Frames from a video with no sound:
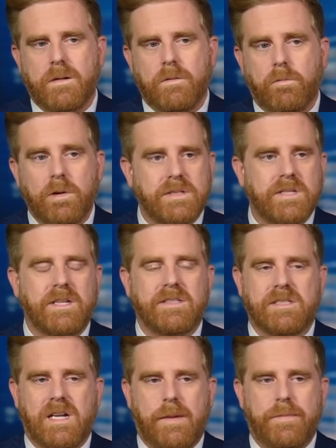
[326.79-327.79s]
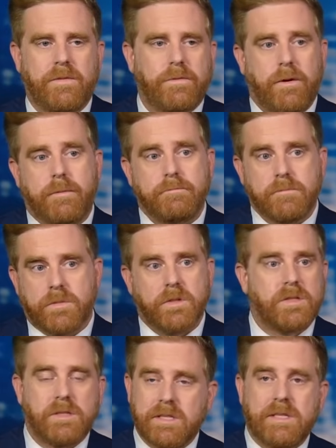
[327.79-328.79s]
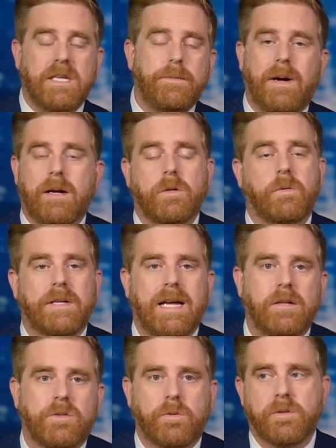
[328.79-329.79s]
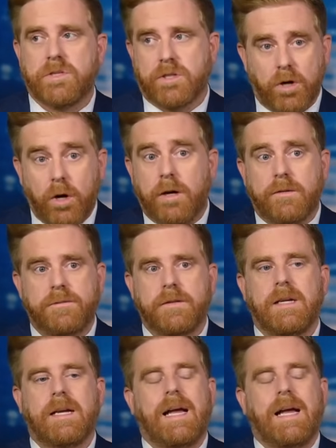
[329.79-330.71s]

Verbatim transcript: what's going to stop it from keep on going out towards the Gulf.